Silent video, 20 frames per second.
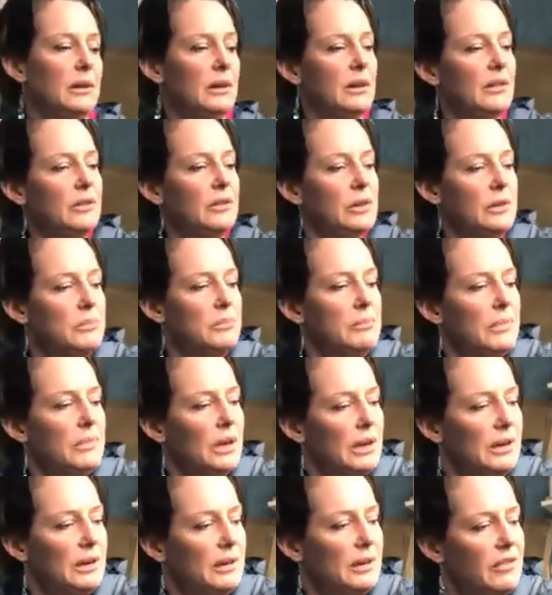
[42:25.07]
got
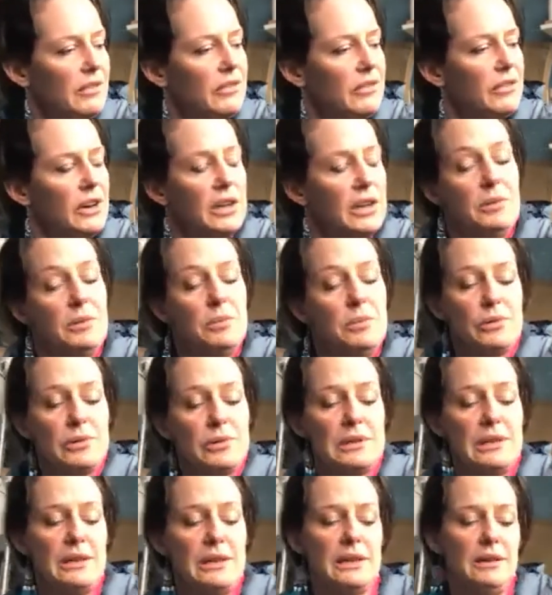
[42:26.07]
my fired
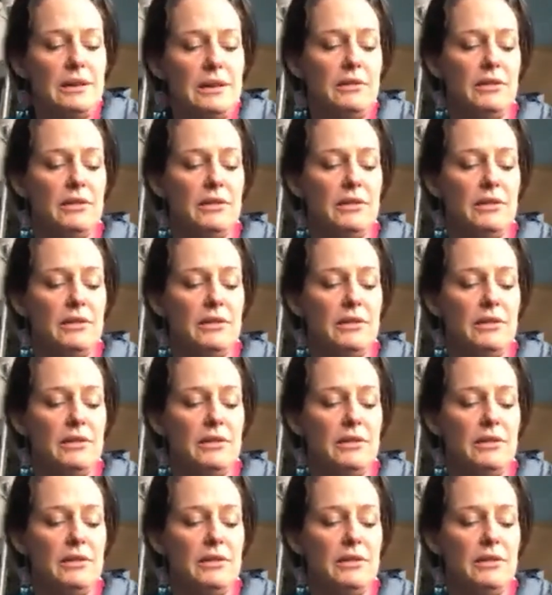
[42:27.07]
porcelain here,